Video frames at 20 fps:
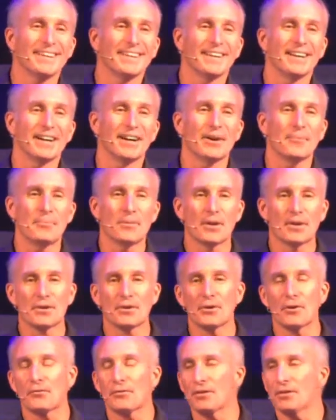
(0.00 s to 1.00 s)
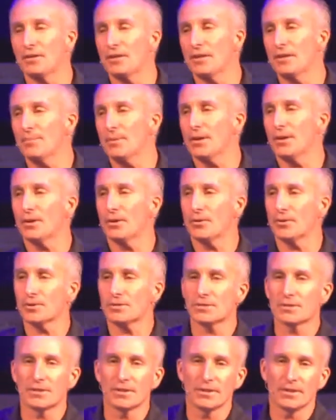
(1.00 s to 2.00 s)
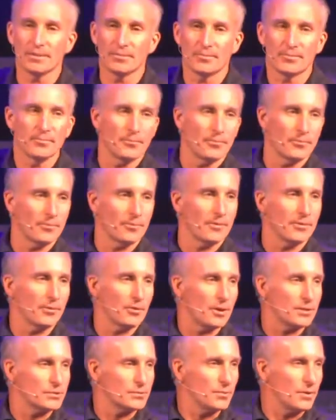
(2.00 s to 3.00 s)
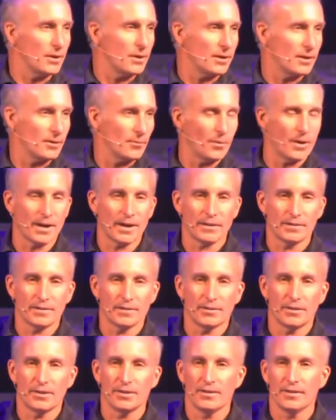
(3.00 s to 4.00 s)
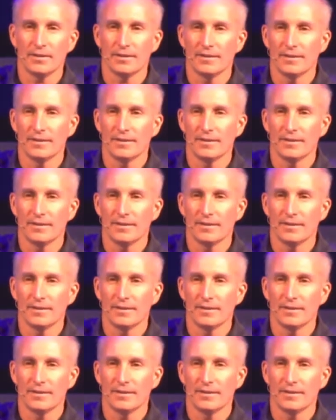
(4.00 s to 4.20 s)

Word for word: Um, I don't know if you did anybody notice the crosswalk got whacked out here?